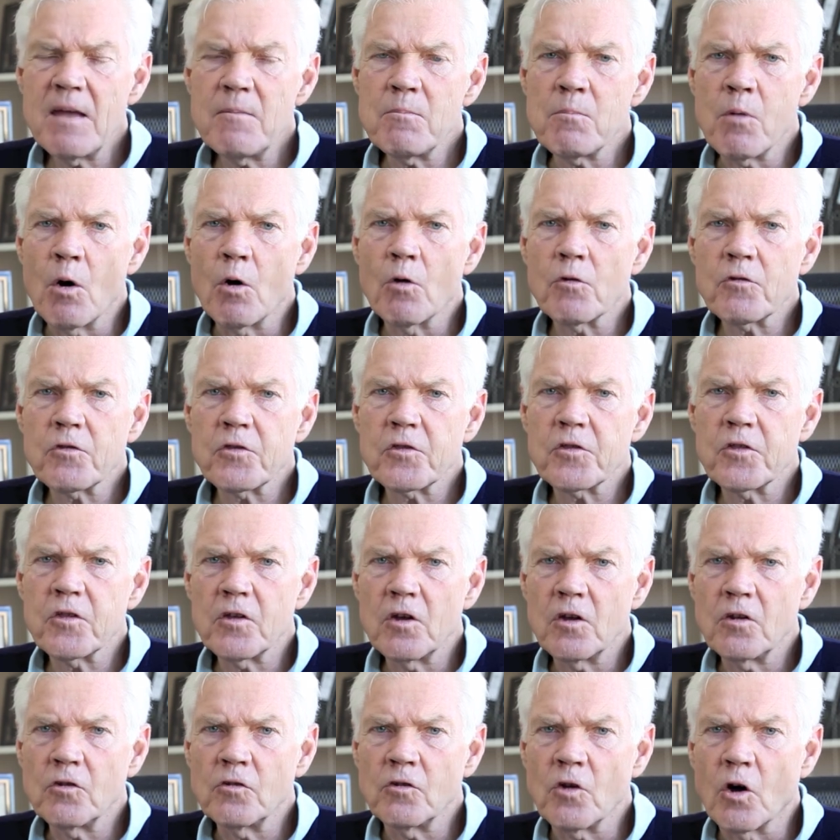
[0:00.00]
Both
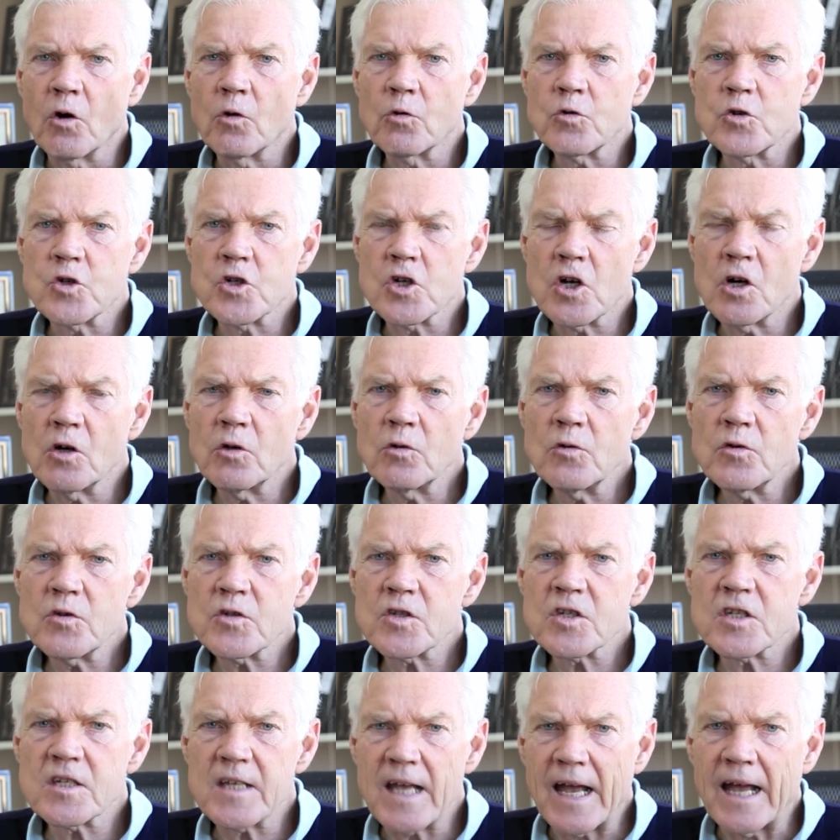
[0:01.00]
Dow
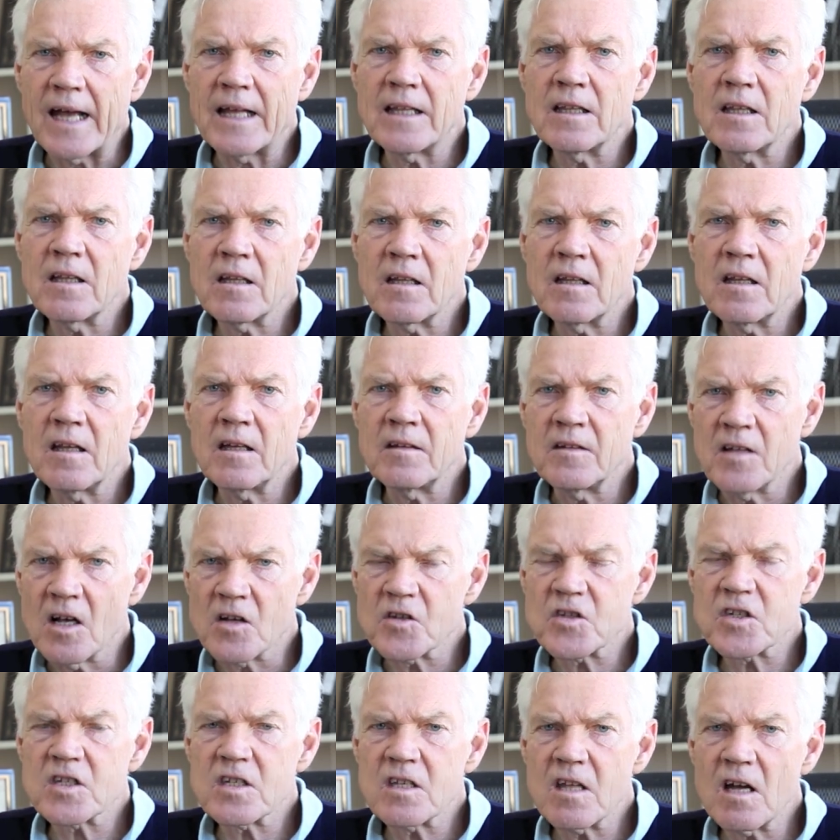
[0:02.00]
Jones and
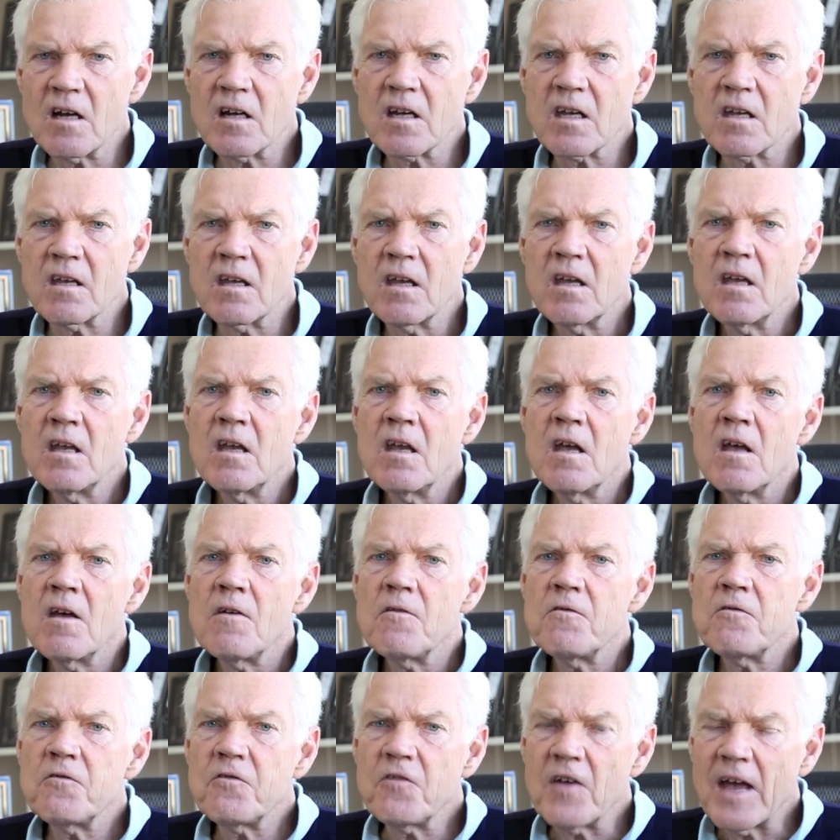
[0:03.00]
Nasdaq
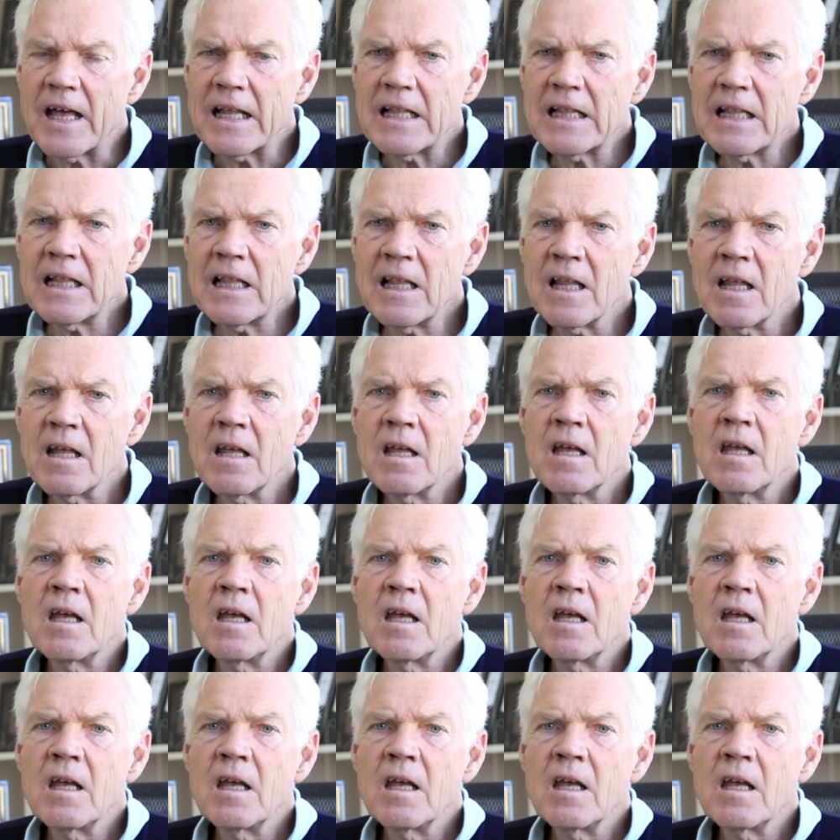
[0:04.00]
fell